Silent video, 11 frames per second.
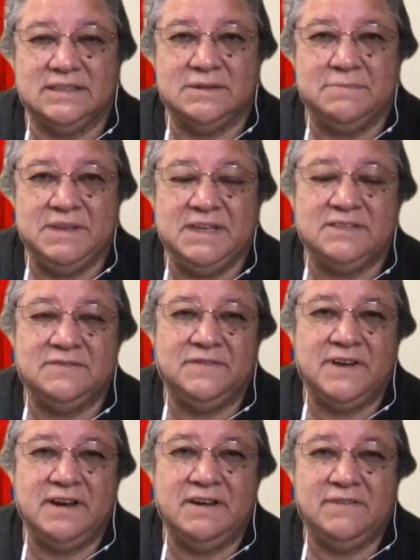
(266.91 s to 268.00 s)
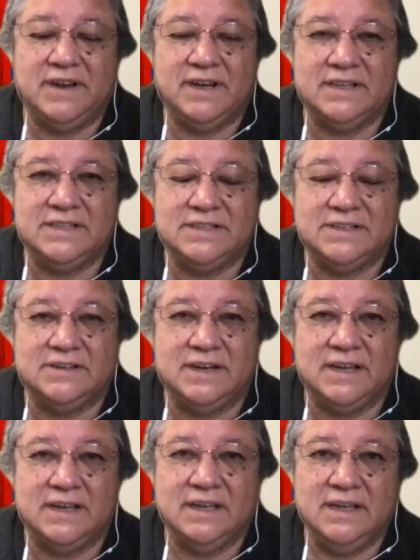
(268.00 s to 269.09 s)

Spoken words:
to me, it's very, very concerning.